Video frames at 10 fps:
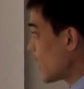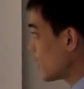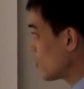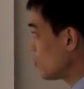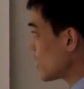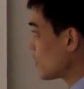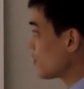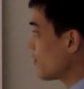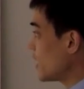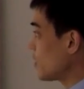and 2
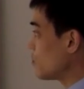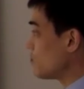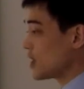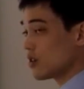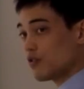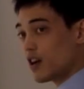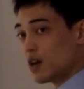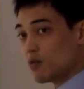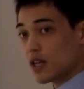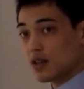times phi 2 minus
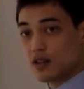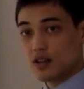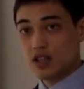phi 1,